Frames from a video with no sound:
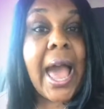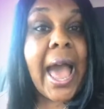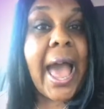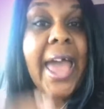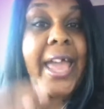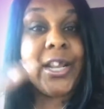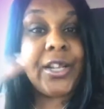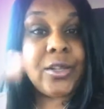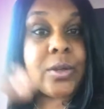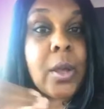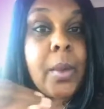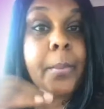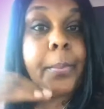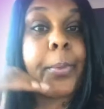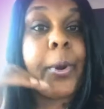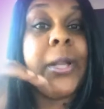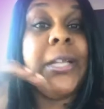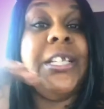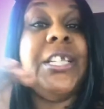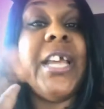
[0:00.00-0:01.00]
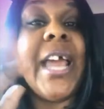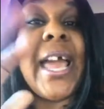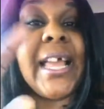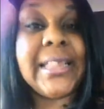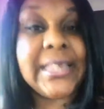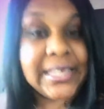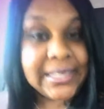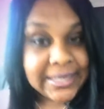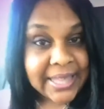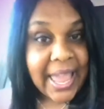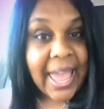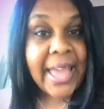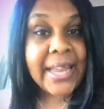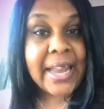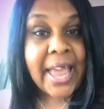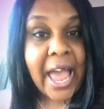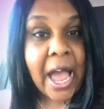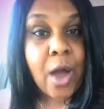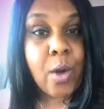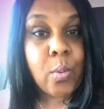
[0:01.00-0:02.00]
I projected
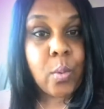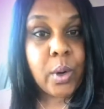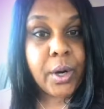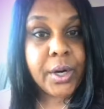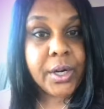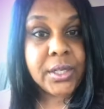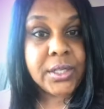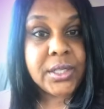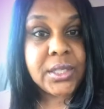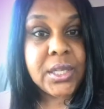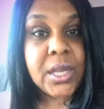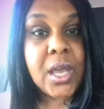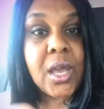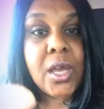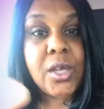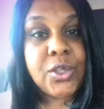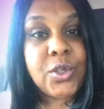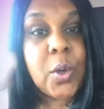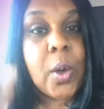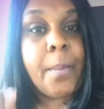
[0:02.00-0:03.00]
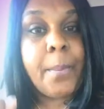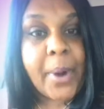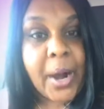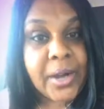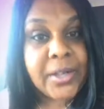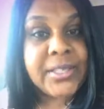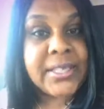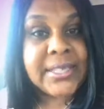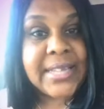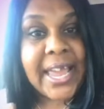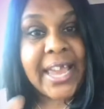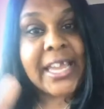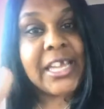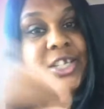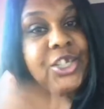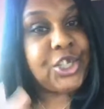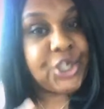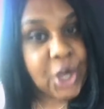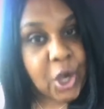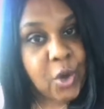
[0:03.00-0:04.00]
that outwards to a person that
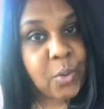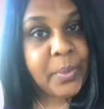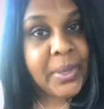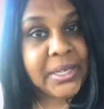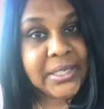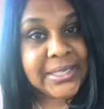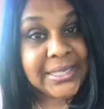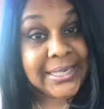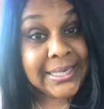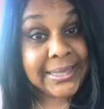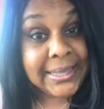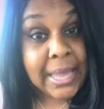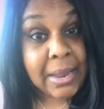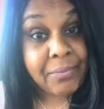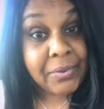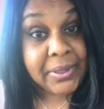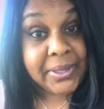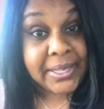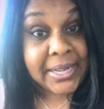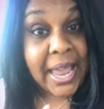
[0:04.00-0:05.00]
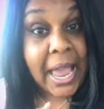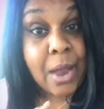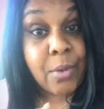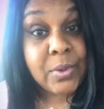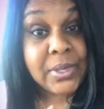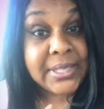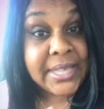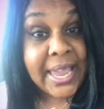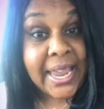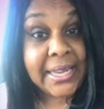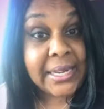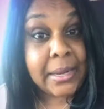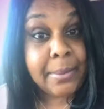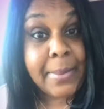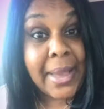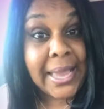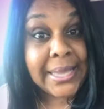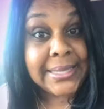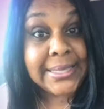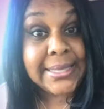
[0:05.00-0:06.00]
can show me to the level that I was
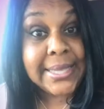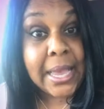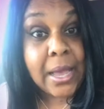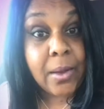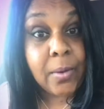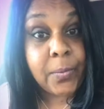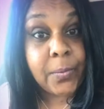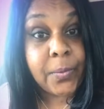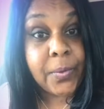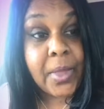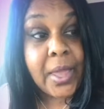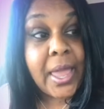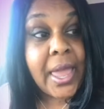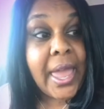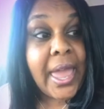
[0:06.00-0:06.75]
hating myself.